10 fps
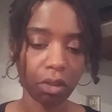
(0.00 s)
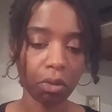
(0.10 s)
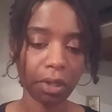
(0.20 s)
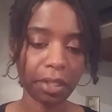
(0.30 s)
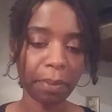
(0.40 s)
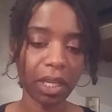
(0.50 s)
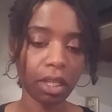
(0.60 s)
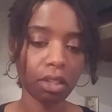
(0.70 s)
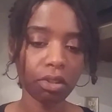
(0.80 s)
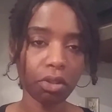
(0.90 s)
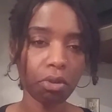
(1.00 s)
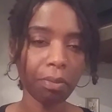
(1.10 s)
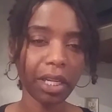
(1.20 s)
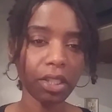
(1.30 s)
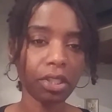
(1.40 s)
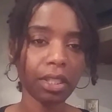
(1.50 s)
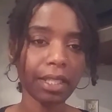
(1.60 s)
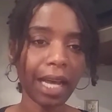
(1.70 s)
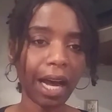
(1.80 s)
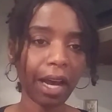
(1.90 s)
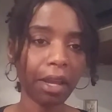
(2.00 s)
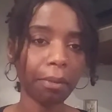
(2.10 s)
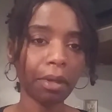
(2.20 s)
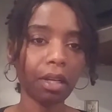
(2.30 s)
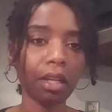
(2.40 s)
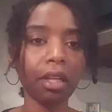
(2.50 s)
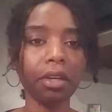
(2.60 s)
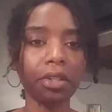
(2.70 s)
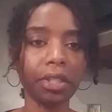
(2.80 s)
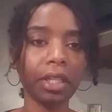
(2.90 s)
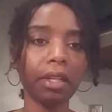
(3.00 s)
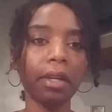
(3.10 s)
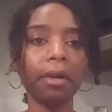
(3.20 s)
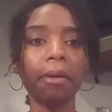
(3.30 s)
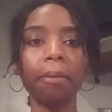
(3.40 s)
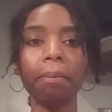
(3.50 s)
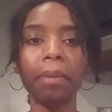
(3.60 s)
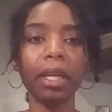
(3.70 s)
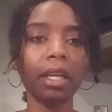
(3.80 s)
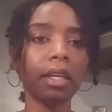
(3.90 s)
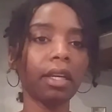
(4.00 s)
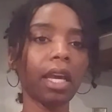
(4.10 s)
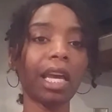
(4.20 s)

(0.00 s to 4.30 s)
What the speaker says: You are spending too much time and energy being